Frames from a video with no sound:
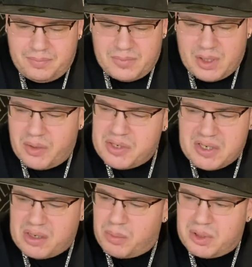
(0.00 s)
You know, this
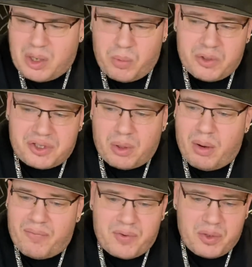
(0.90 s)
is someone that will show
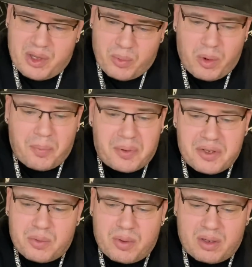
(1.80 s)
up for you. They will put in
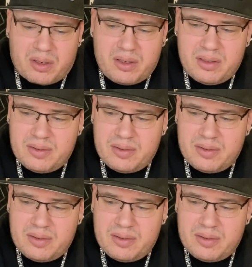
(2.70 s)
the work.